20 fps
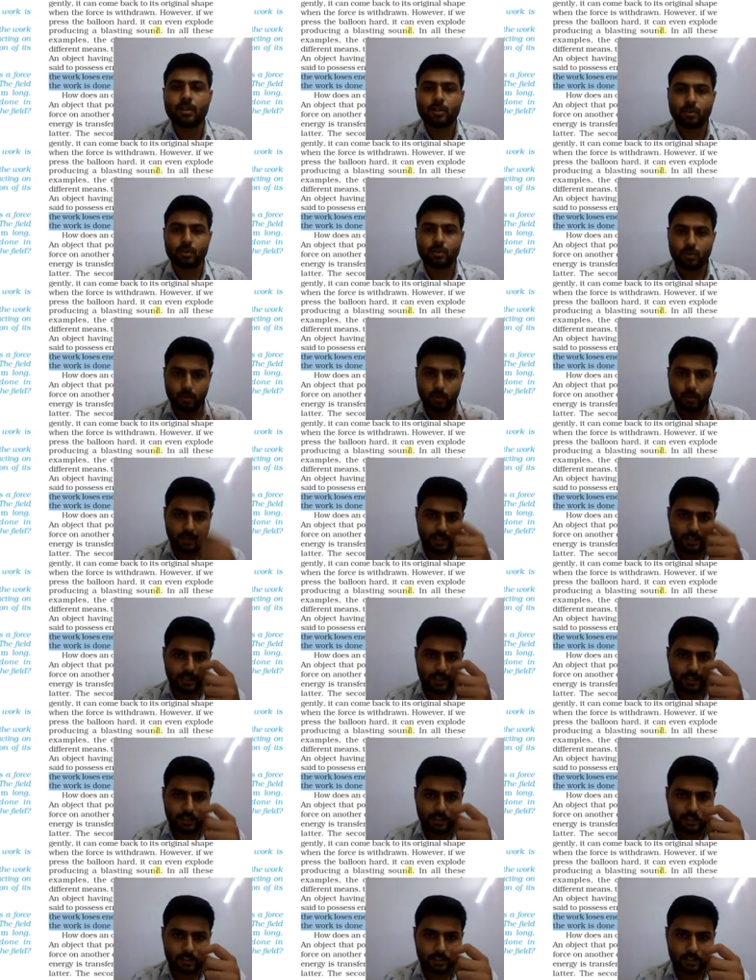So
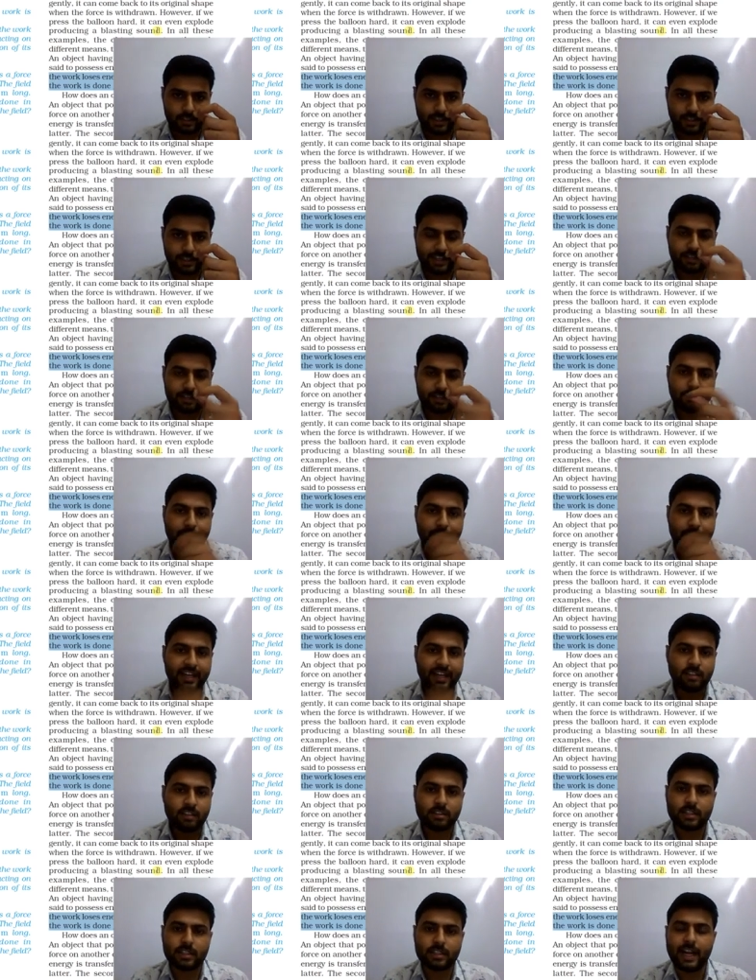it
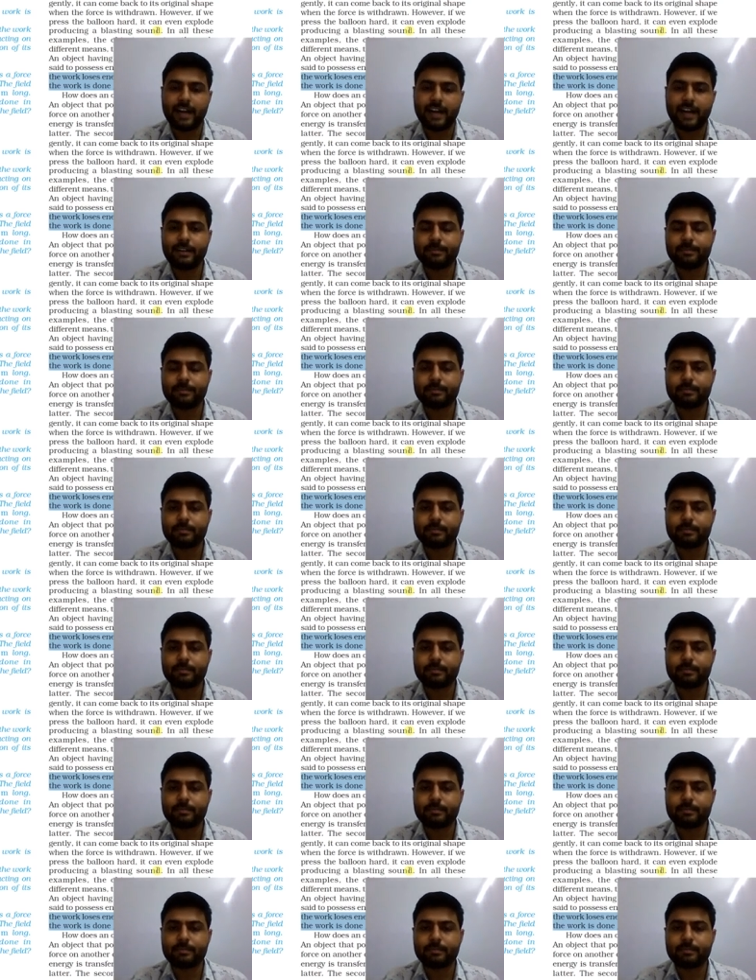means that